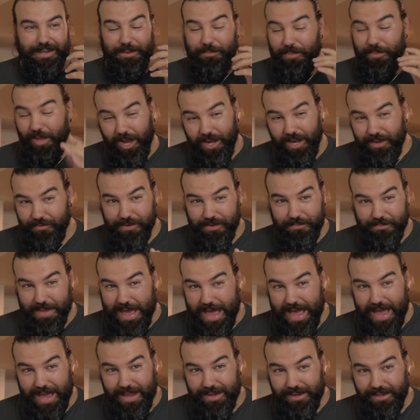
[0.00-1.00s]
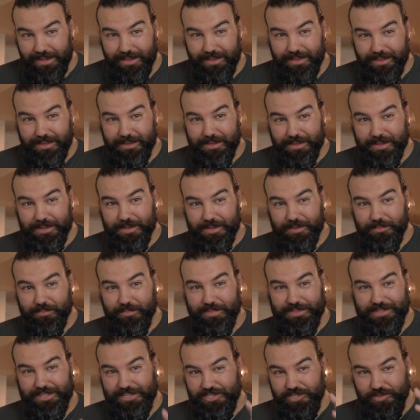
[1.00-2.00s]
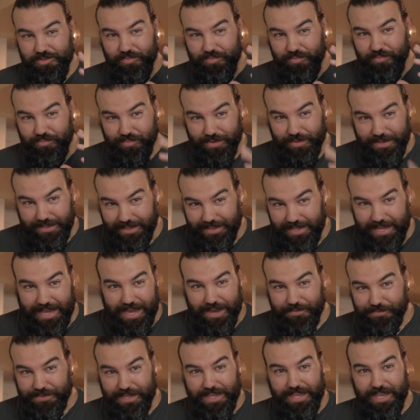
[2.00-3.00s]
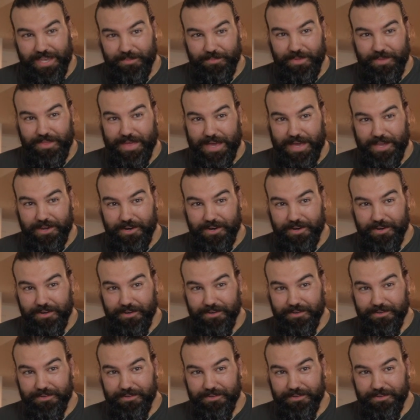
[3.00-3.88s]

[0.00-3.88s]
I'm not even mad, but did you really have to hit me that hard?